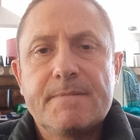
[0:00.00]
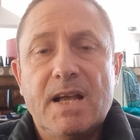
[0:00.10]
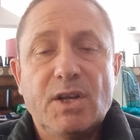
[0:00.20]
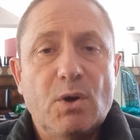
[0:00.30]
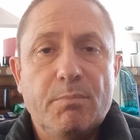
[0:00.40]

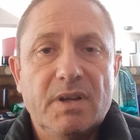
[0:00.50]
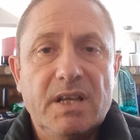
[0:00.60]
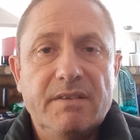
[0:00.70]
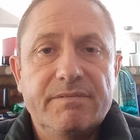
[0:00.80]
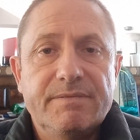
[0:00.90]
I don't
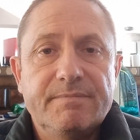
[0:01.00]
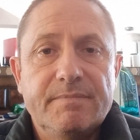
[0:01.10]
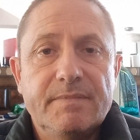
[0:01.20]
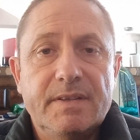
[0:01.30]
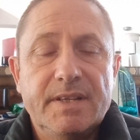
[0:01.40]
believe
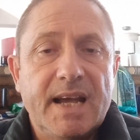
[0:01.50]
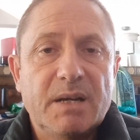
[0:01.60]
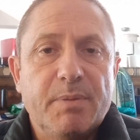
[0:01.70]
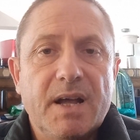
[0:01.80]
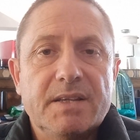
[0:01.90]
the
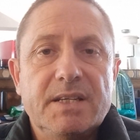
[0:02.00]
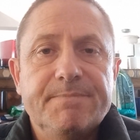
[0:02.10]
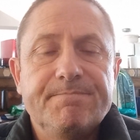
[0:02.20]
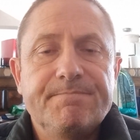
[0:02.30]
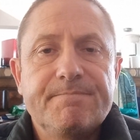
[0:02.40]
ACT Party
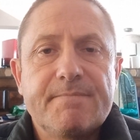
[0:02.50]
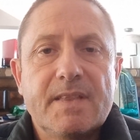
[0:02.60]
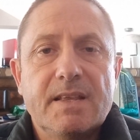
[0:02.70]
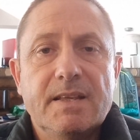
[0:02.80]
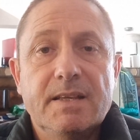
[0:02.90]

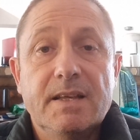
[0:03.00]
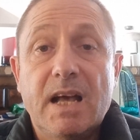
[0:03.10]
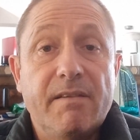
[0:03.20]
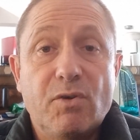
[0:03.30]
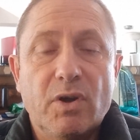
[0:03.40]

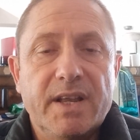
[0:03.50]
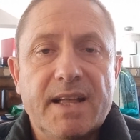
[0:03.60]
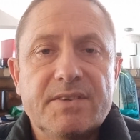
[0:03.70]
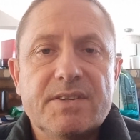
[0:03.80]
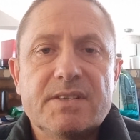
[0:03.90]
have got any
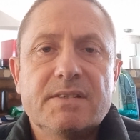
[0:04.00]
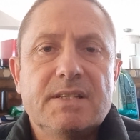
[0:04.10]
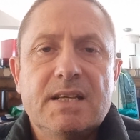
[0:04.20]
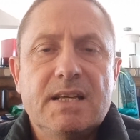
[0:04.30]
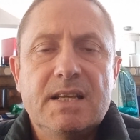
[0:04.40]
answers.
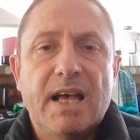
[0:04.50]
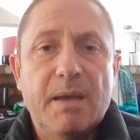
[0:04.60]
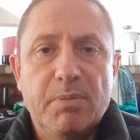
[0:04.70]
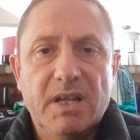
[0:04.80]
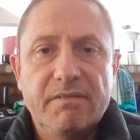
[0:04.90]
I
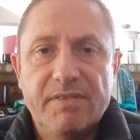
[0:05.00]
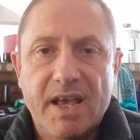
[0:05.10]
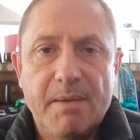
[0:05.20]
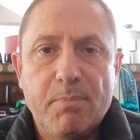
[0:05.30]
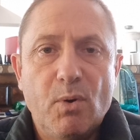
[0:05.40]
believe
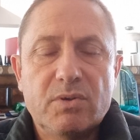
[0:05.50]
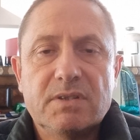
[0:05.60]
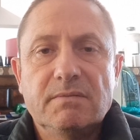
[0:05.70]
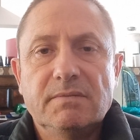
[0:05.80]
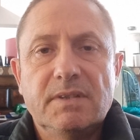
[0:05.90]
they're bought
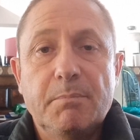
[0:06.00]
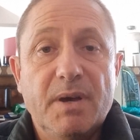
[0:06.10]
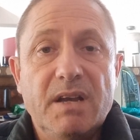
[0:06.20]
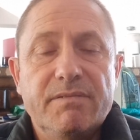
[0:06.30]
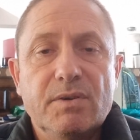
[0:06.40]
and
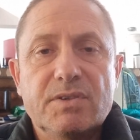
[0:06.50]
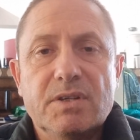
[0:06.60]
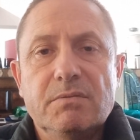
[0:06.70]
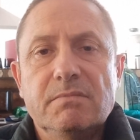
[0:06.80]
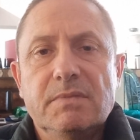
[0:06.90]
paid for too.